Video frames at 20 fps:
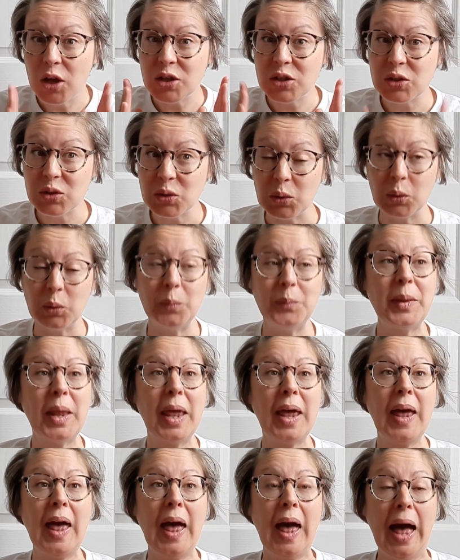So,
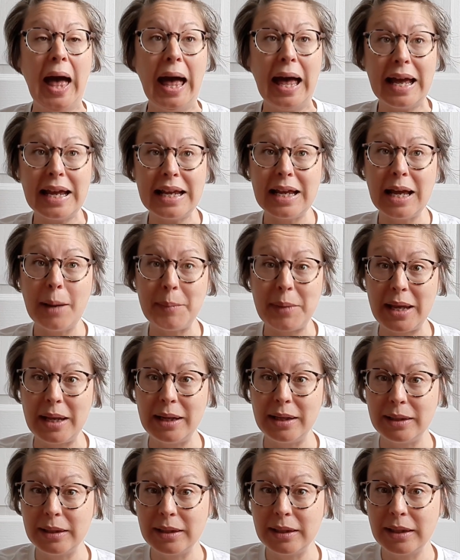I am
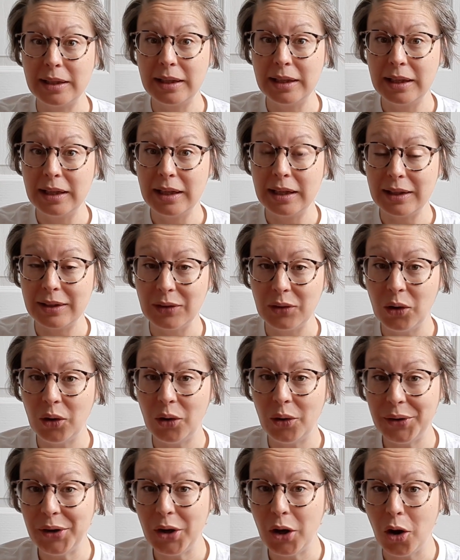in the
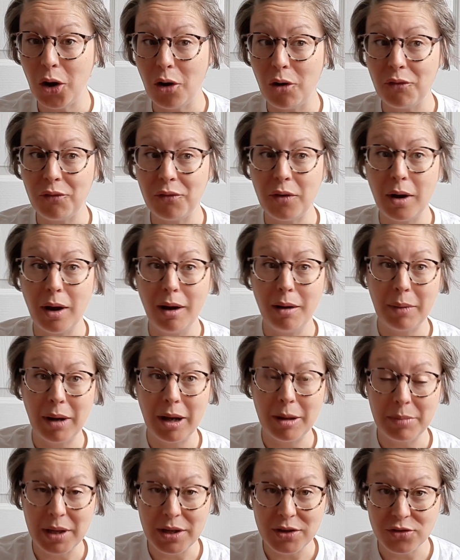corner of
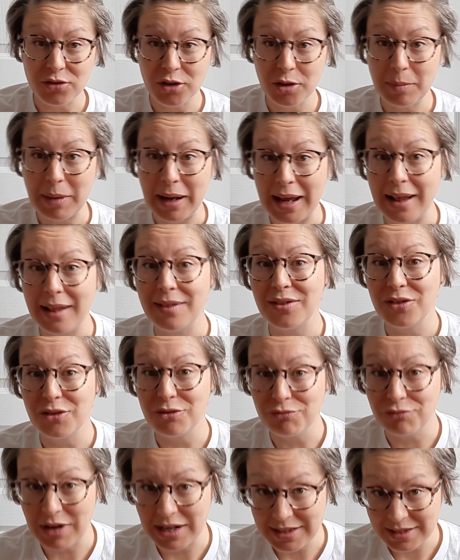my bedroom in the
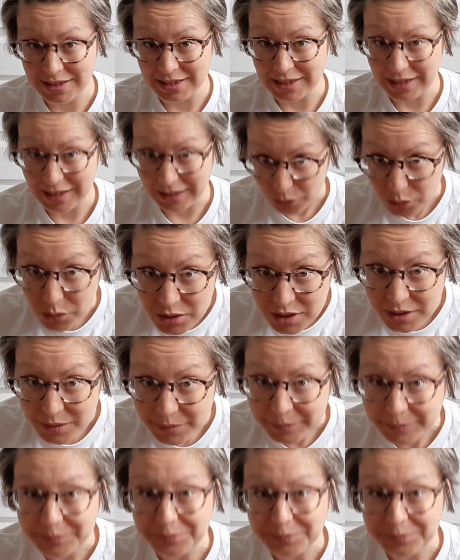rented house.